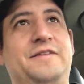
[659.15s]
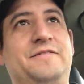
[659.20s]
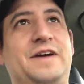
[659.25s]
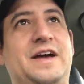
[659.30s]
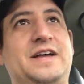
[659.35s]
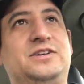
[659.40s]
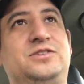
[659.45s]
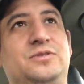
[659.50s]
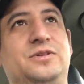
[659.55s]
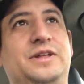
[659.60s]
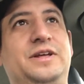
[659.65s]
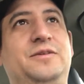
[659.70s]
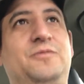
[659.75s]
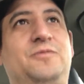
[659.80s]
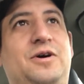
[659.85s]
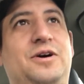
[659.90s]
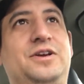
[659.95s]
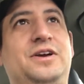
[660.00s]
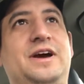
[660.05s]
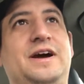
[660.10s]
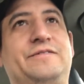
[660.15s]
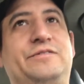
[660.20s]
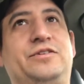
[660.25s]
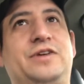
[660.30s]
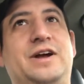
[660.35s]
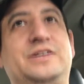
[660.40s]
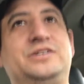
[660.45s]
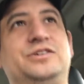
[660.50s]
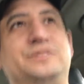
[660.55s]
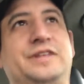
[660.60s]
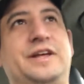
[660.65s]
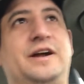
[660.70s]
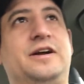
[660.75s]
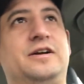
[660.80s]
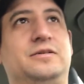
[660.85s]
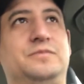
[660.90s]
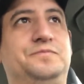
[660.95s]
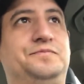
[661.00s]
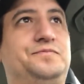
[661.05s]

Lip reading: eventually while you have treasures there,